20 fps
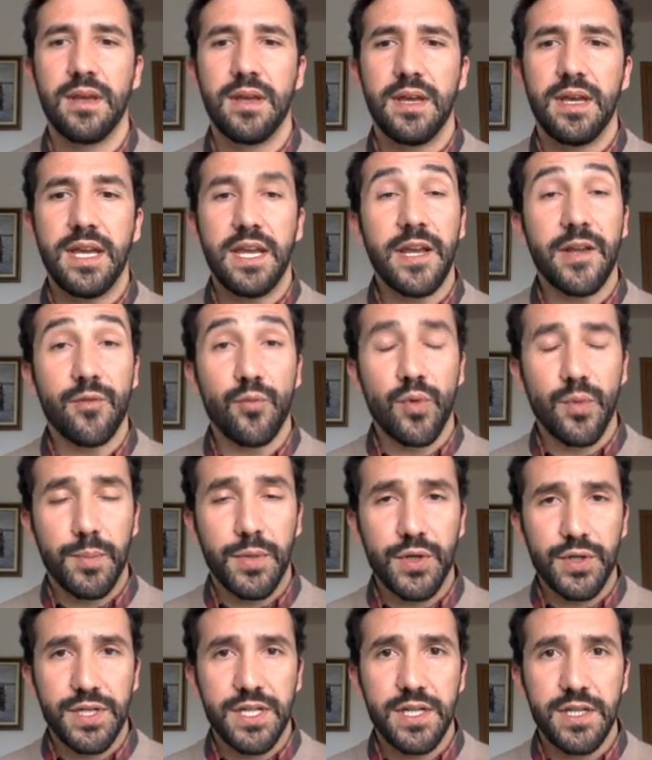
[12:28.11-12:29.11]
In
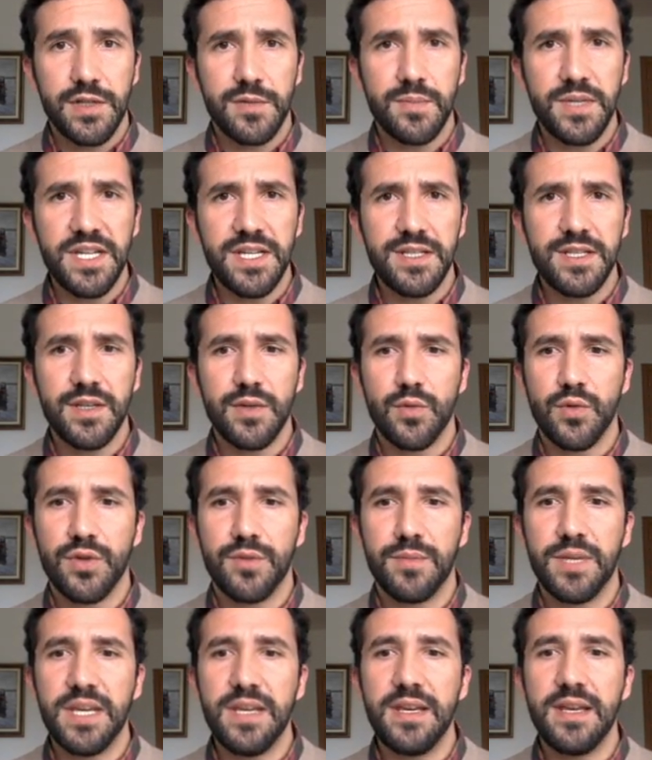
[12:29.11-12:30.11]
reported speech, it would
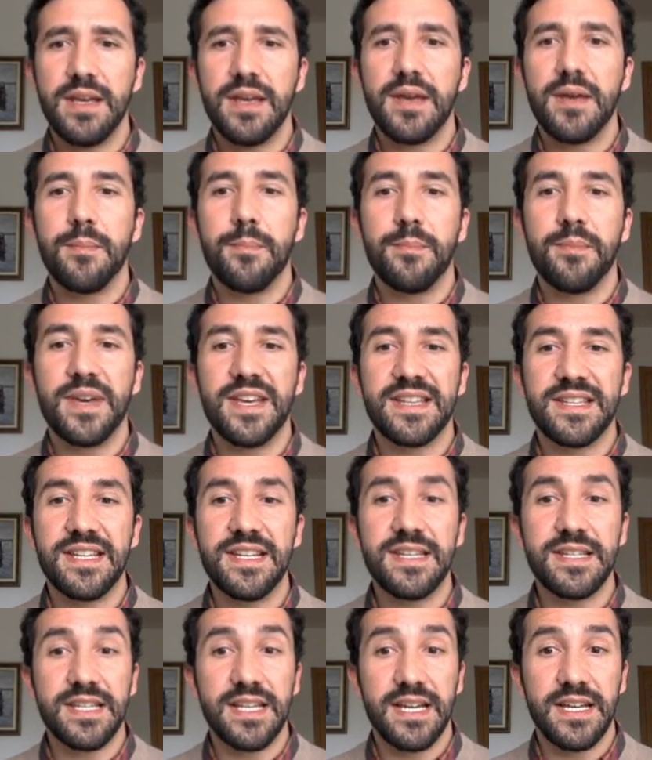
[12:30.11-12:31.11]
be, Messi
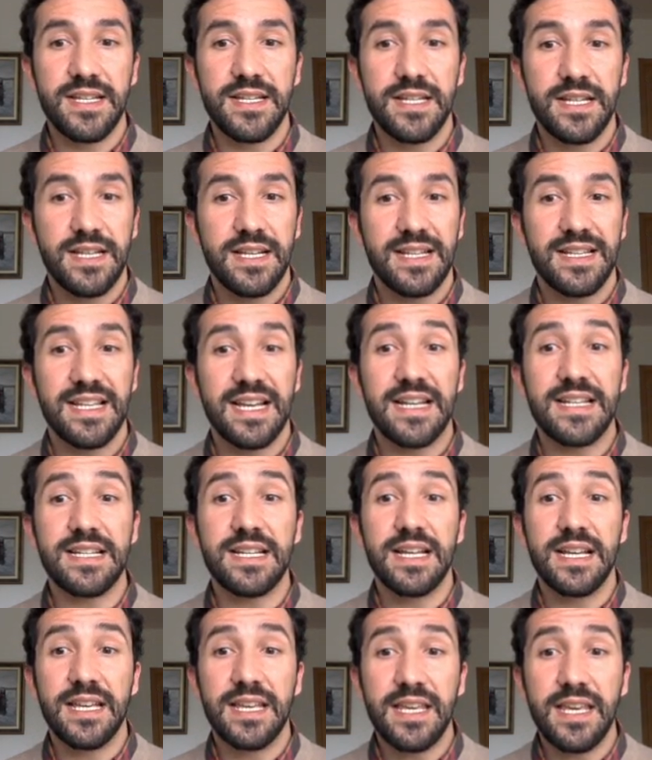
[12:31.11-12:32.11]
said that
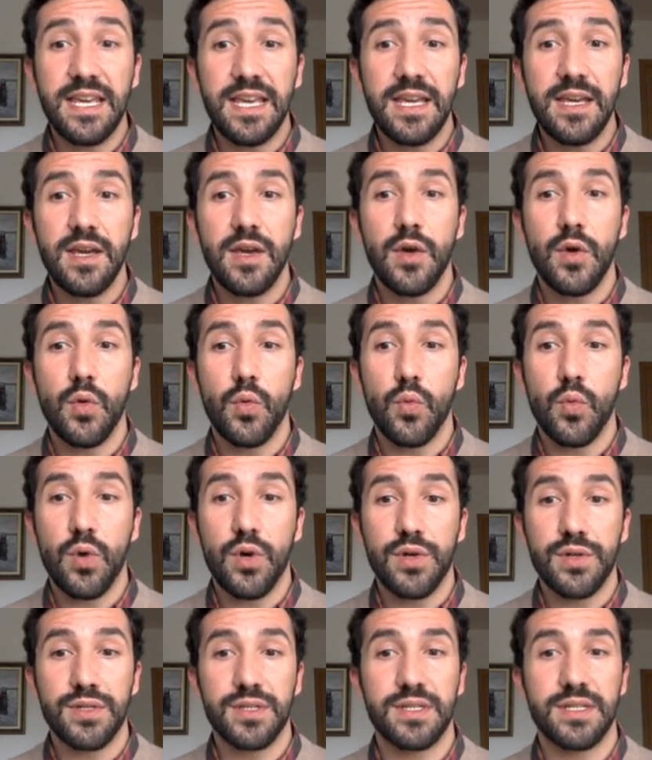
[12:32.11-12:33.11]
he
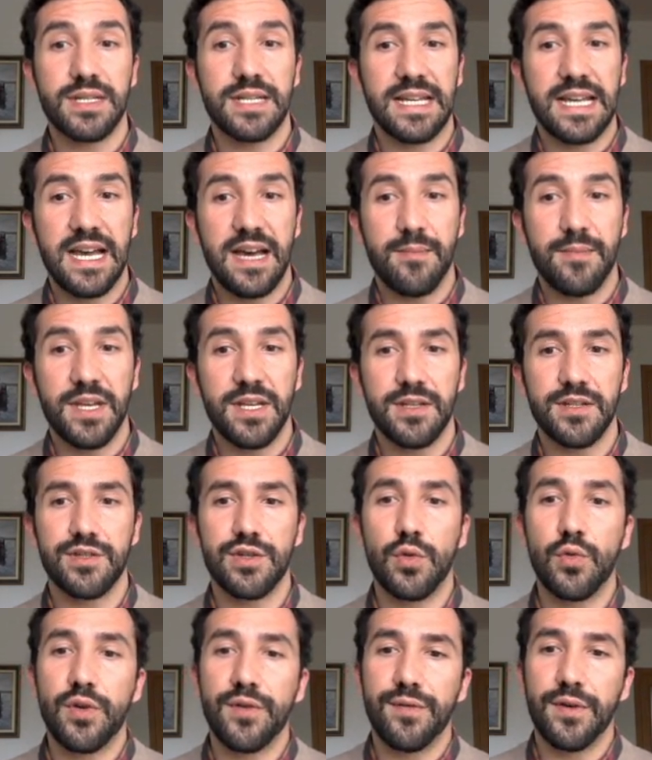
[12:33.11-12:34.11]
was coming.
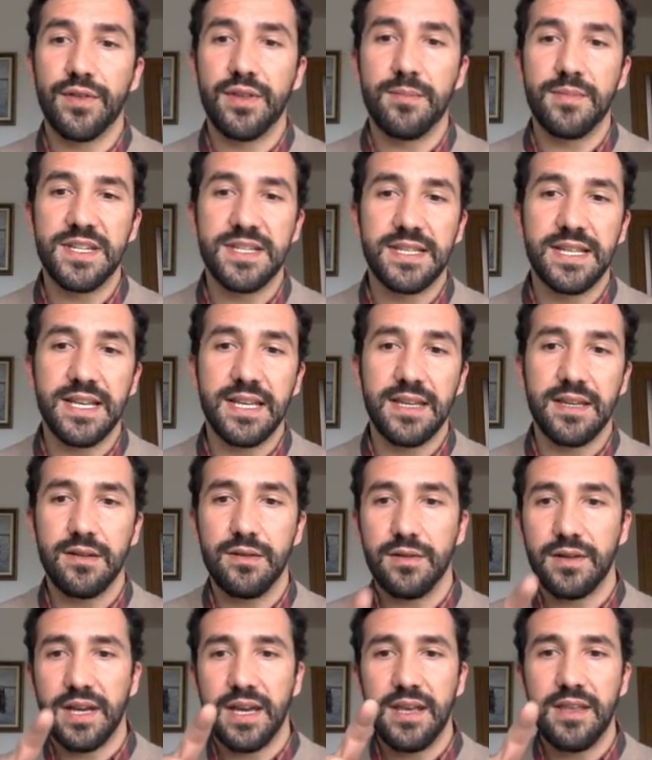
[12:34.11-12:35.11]
Sorry for the mistake,
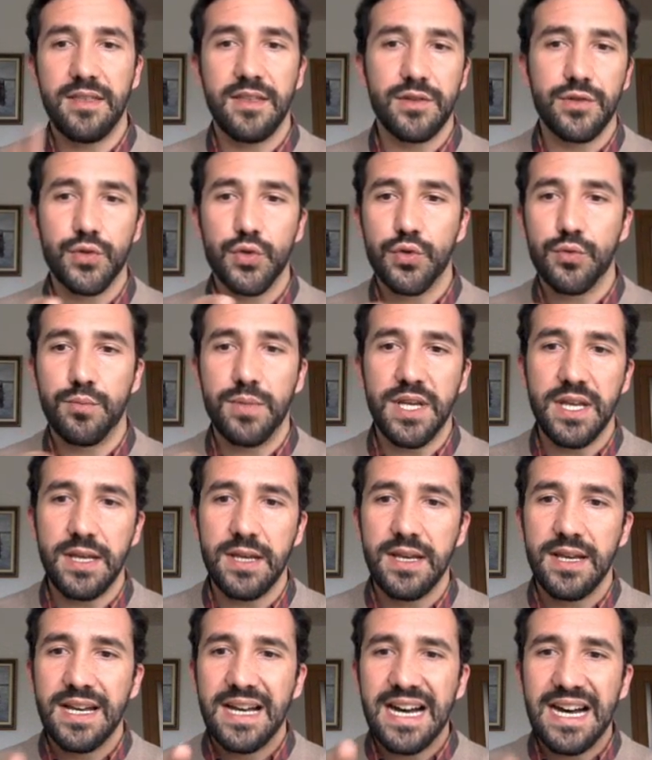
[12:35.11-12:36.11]
okay? There should
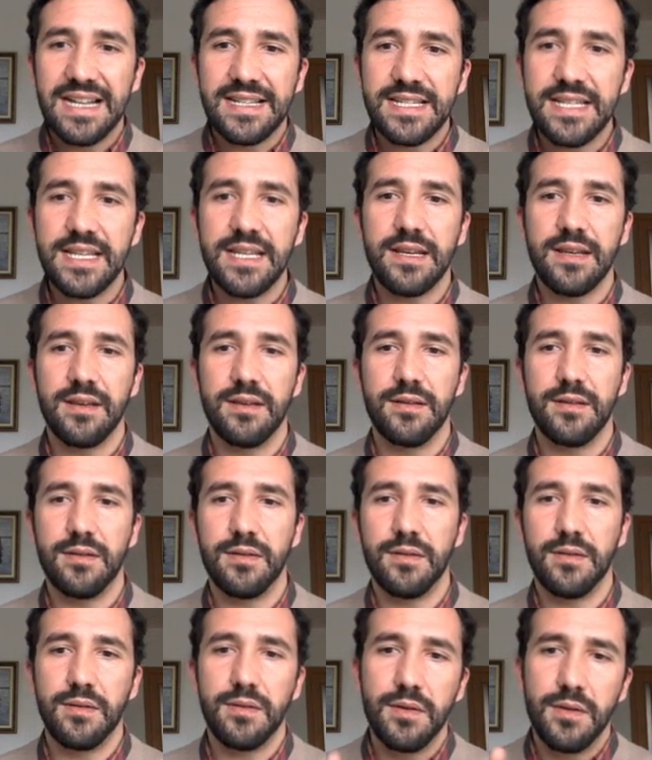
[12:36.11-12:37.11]
be a T
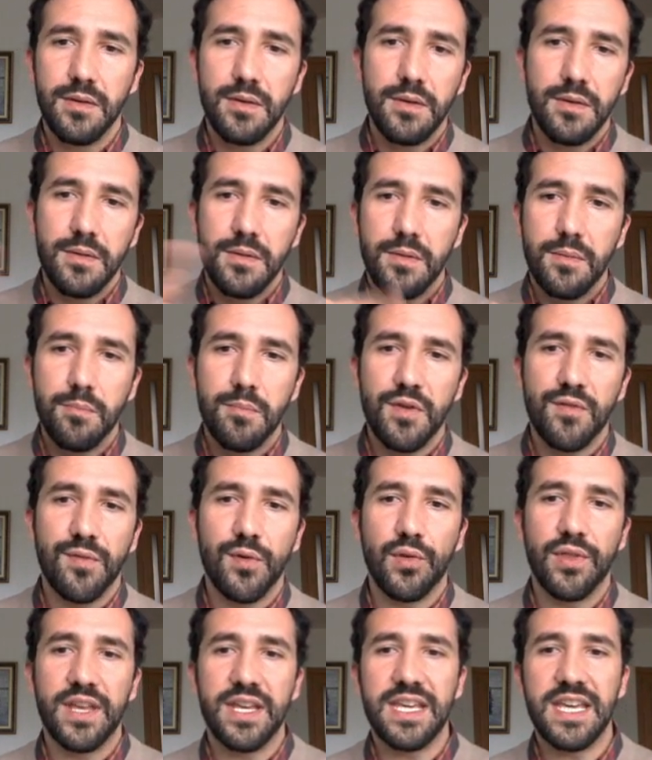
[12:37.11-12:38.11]
before
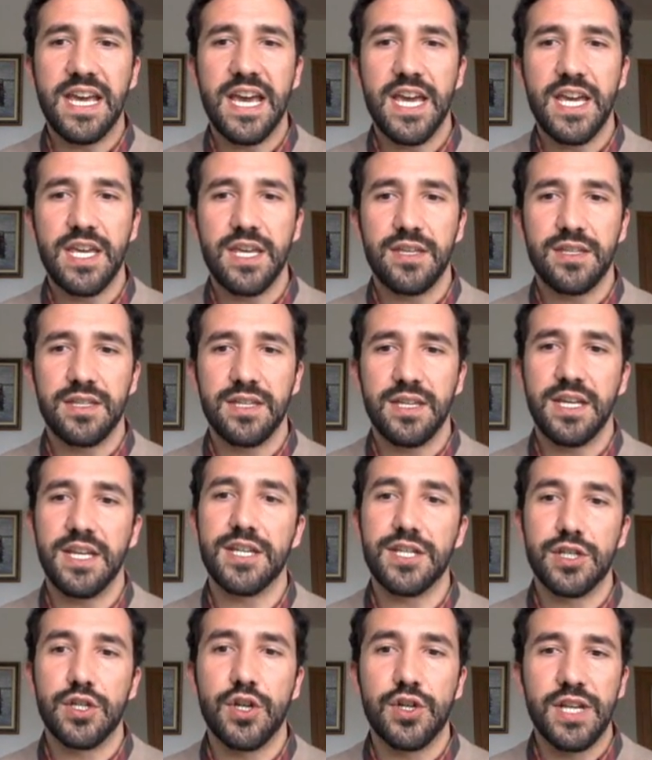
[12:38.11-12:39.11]
the H.
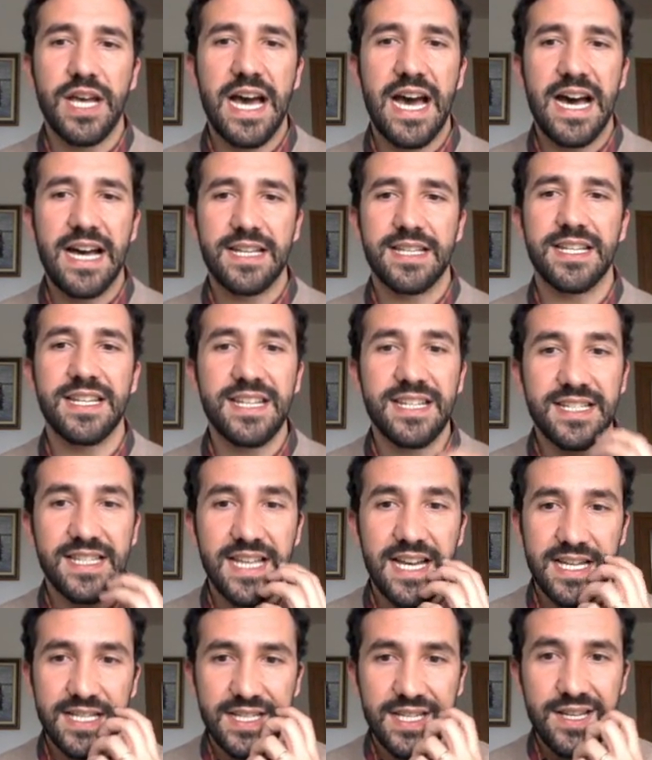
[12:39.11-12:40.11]
It's not had, is
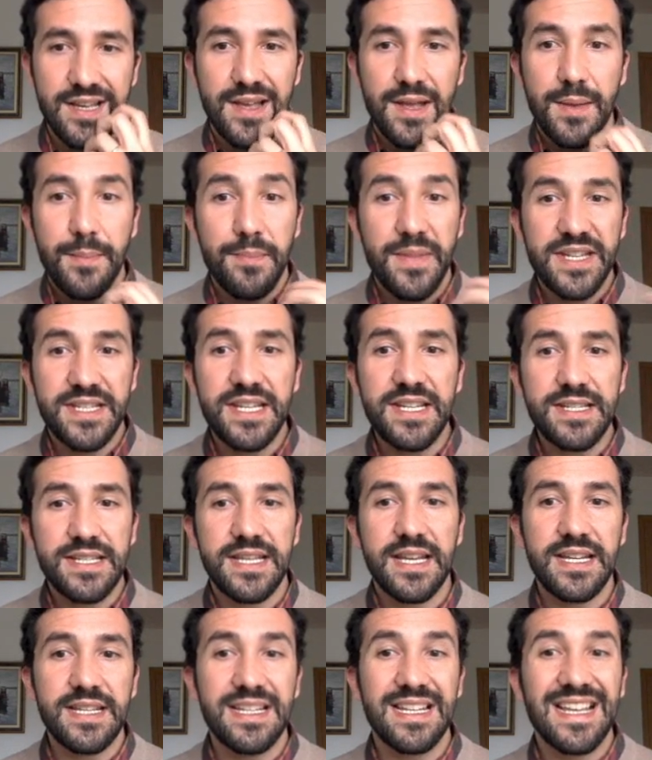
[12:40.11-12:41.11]
that. Messi
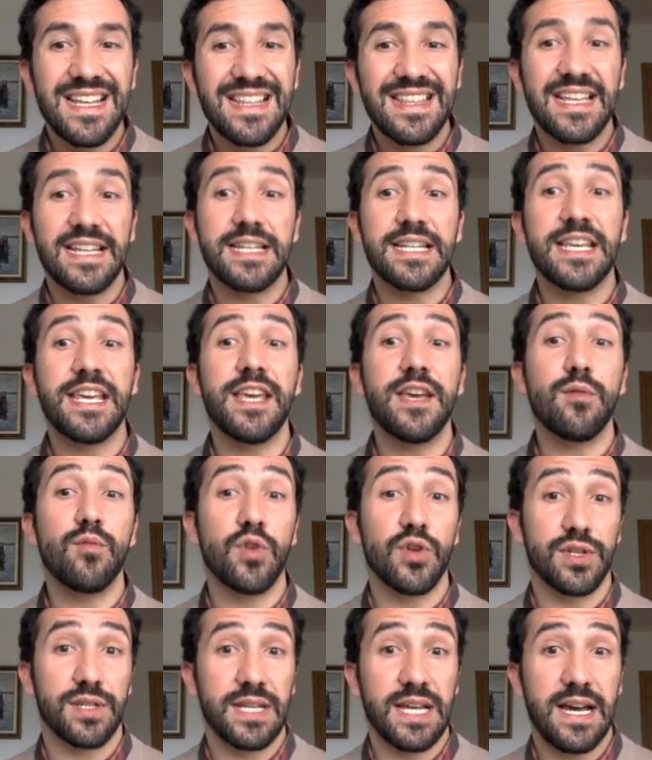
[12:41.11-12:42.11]
said that he
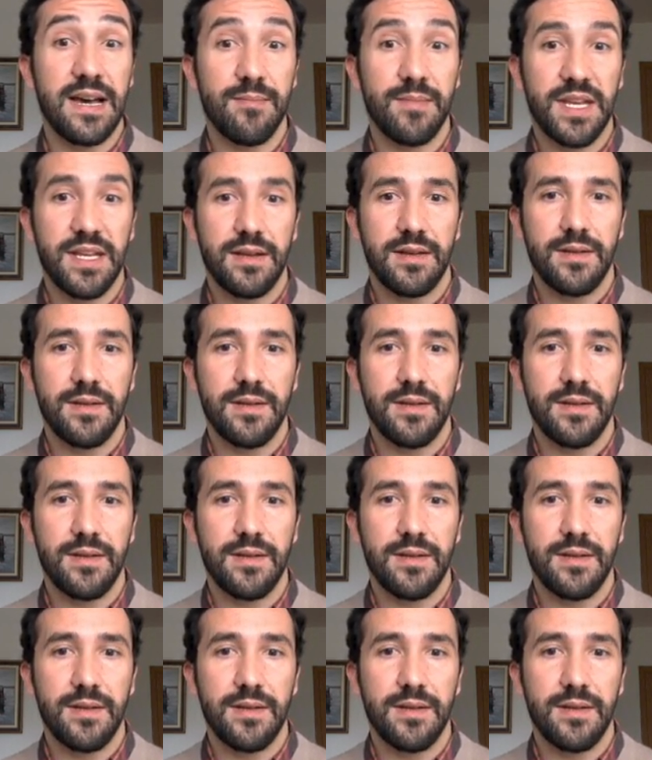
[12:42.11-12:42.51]
was coming.